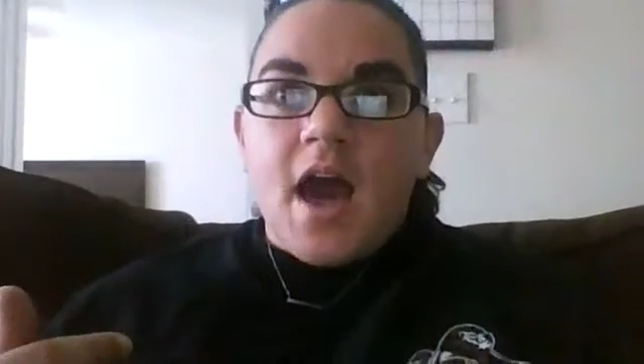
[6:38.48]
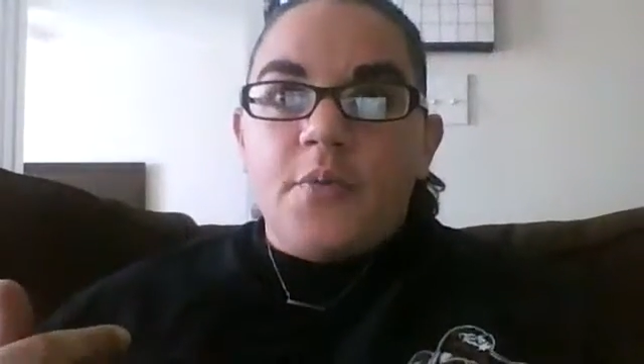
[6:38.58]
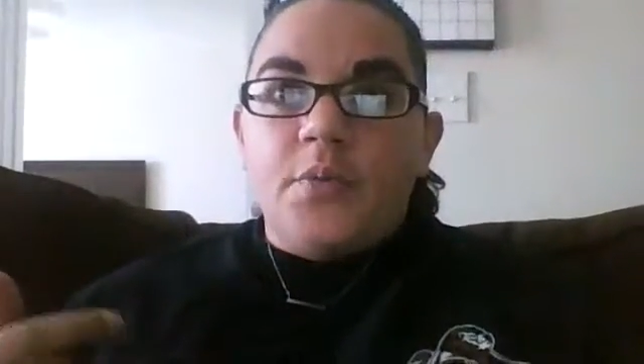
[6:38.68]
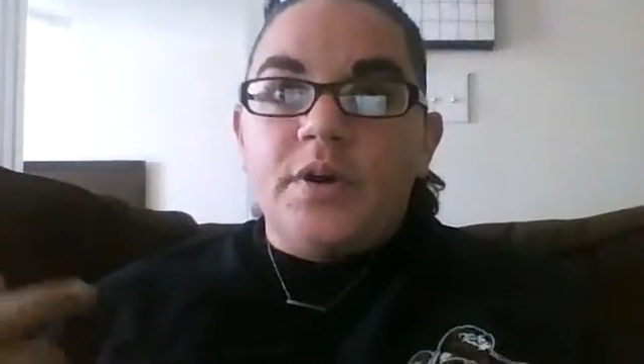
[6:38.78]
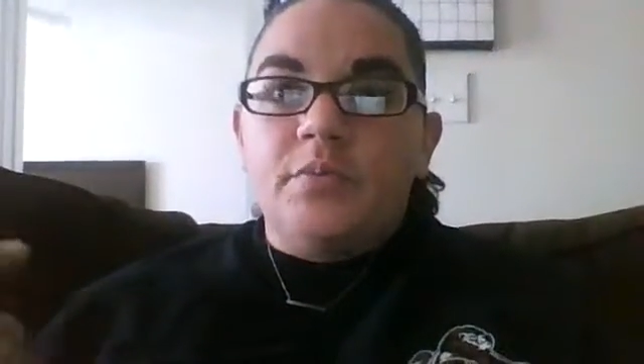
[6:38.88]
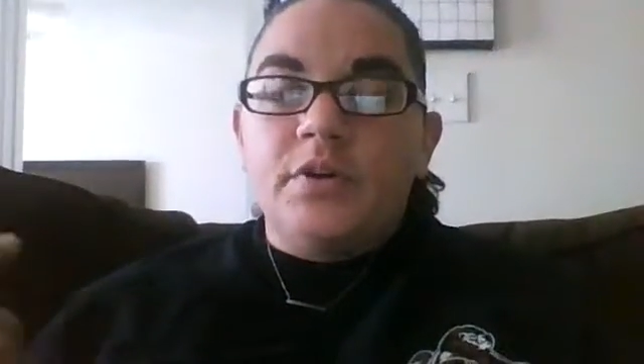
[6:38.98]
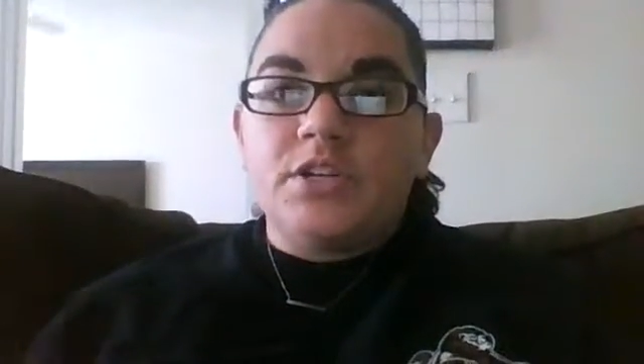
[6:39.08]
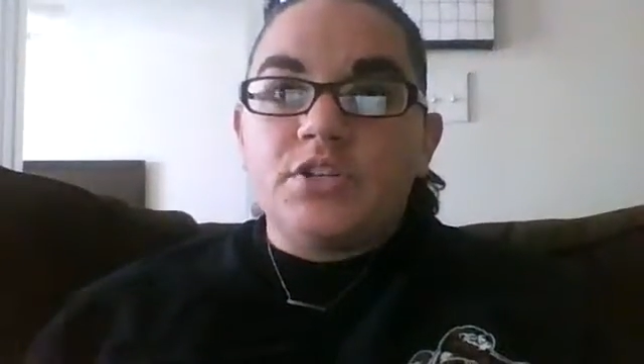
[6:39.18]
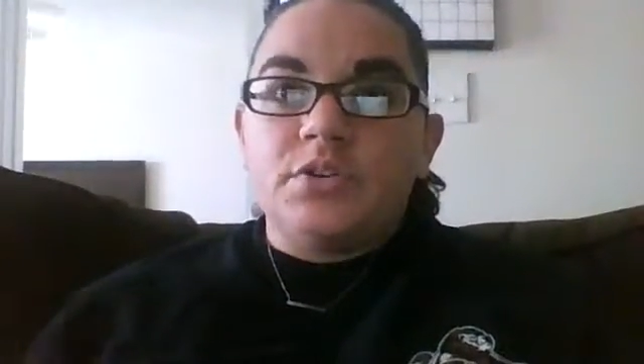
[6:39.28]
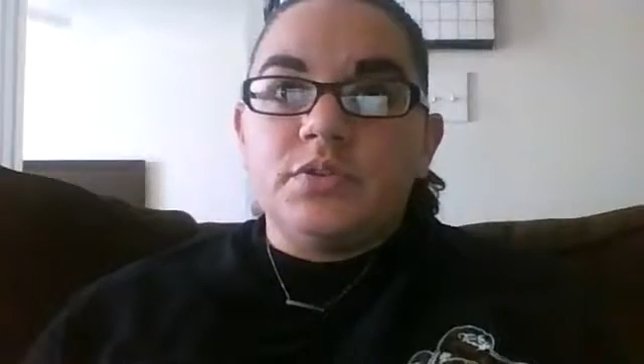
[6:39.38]
when we
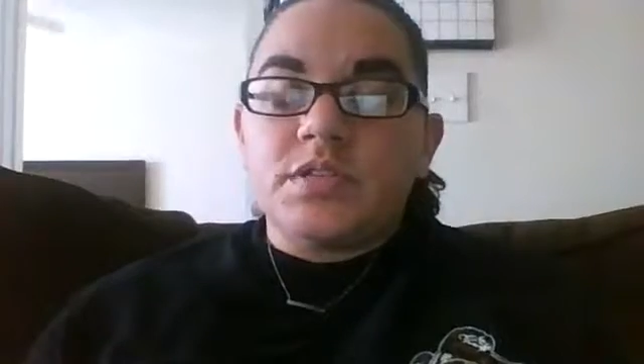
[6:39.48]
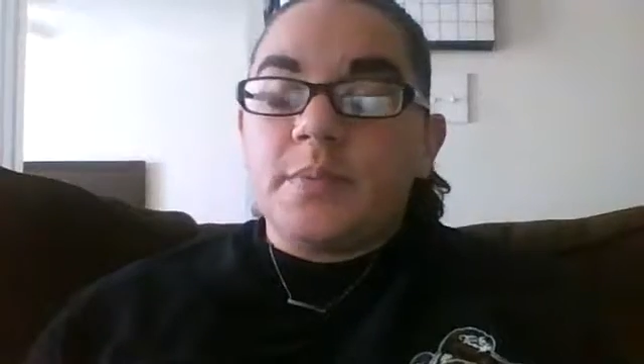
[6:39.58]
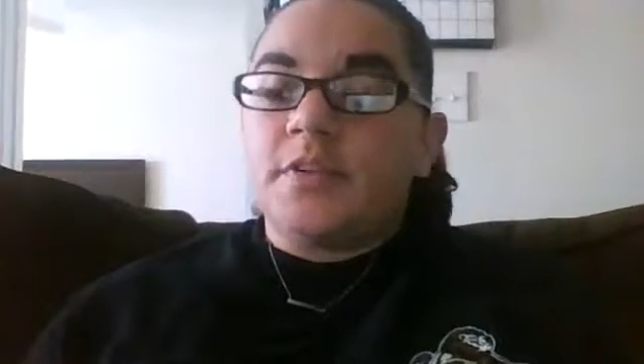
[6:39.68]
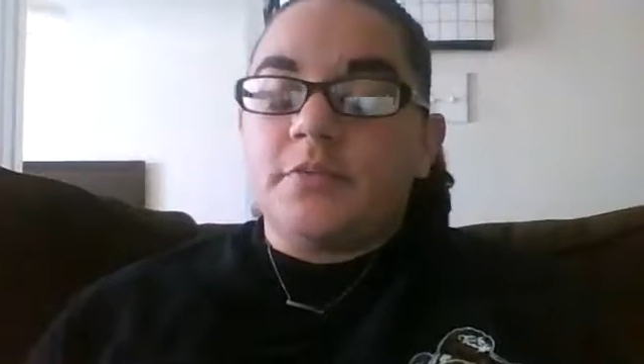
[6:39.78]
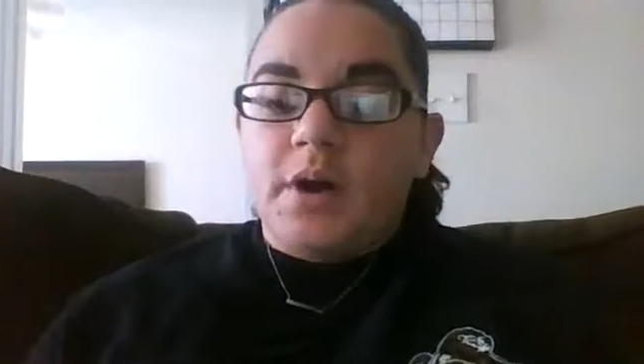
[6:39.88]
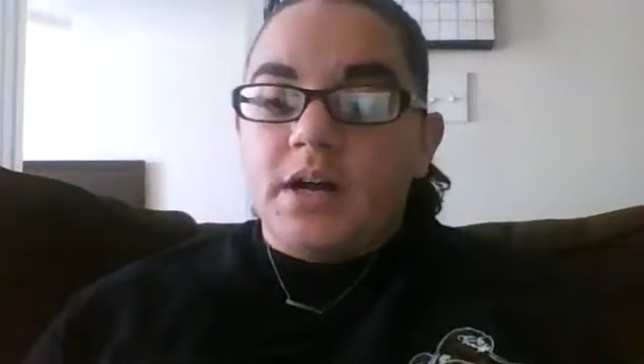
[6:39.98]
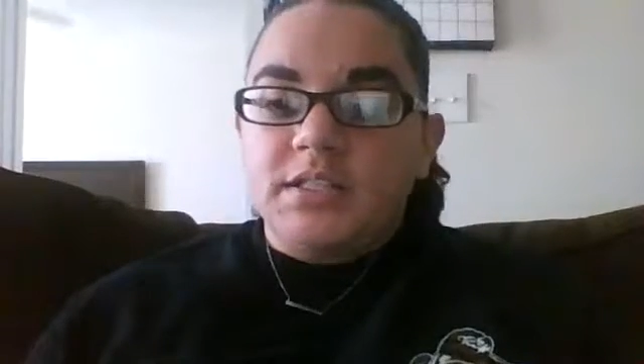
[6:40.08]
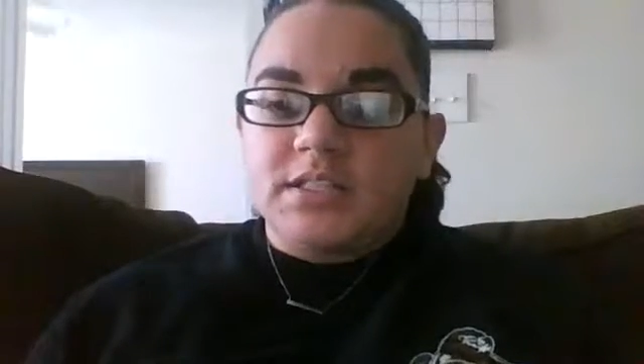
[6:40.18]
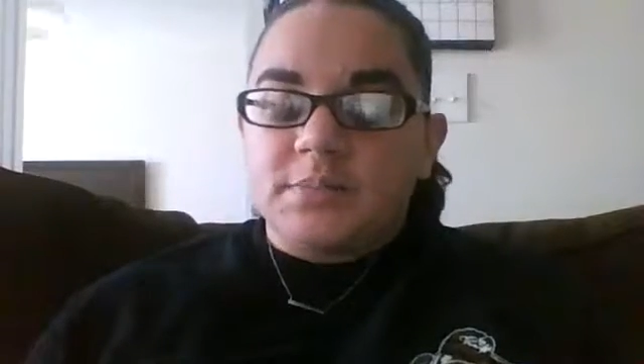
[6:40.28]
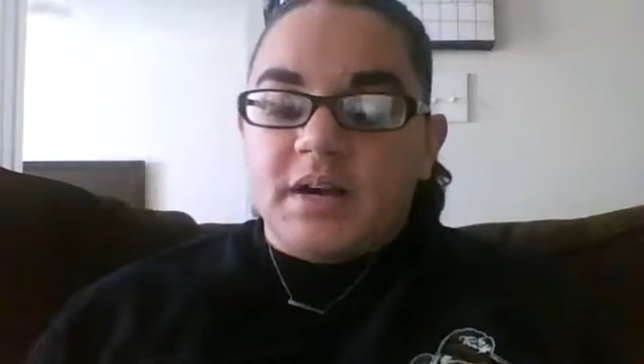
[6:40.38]
do some of the
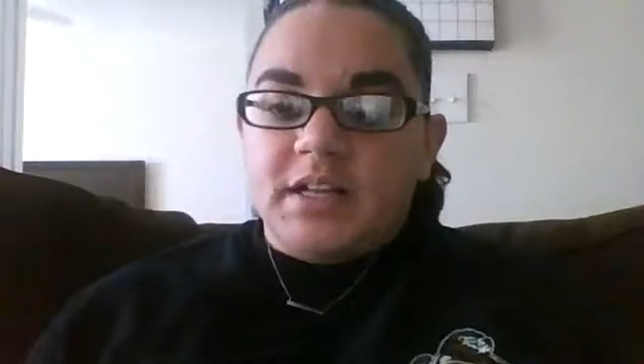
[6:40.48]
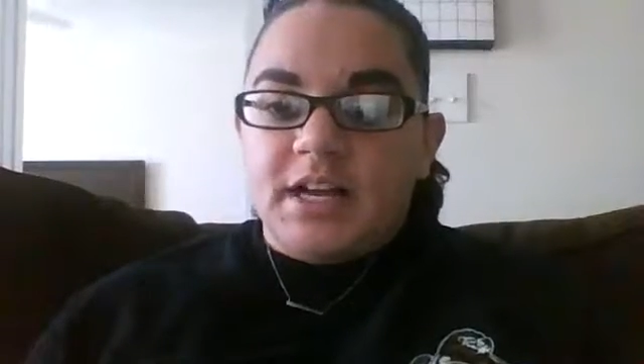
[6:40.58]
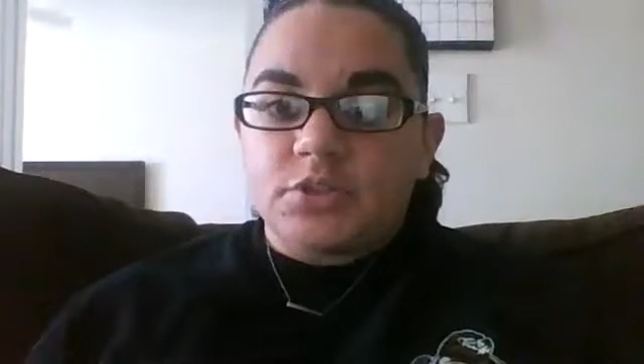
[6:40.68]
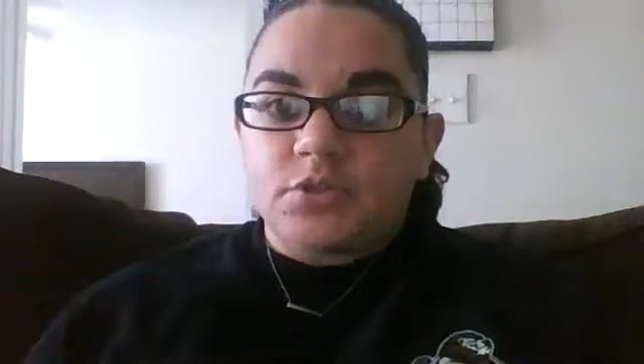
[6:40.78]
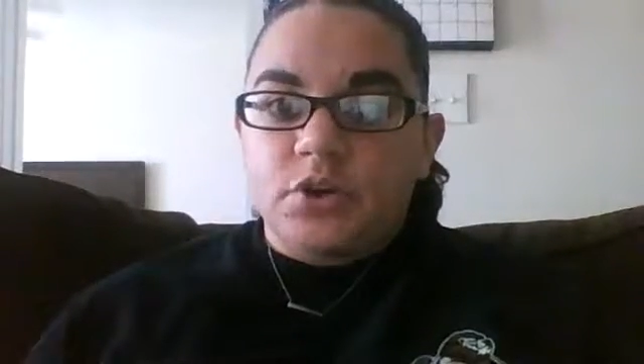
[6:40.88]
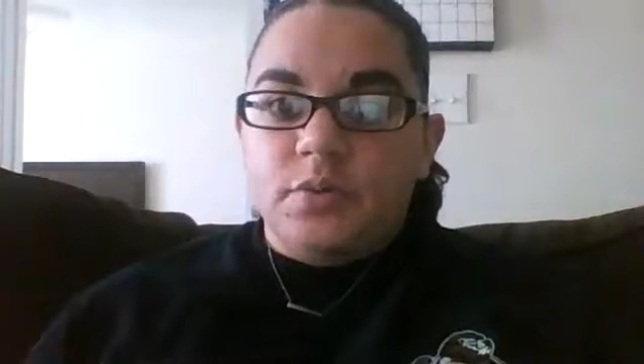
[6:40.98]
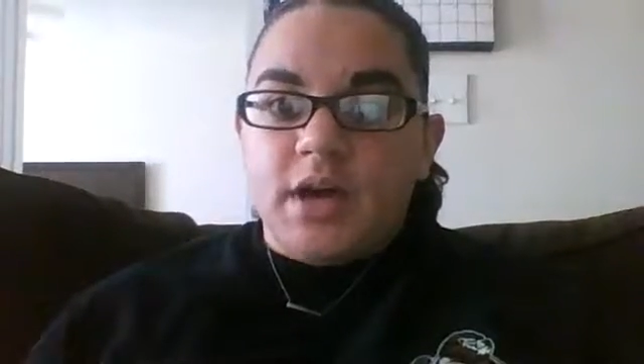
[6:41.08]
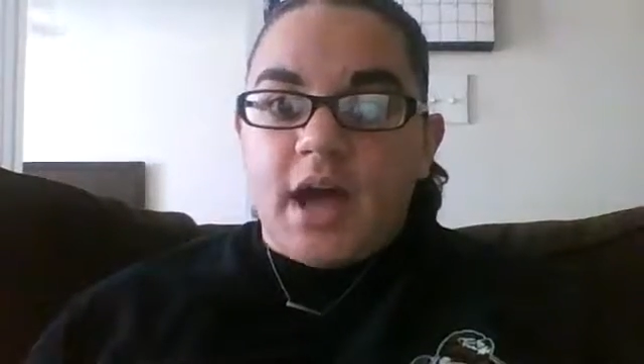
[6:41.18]
projects in my classroom,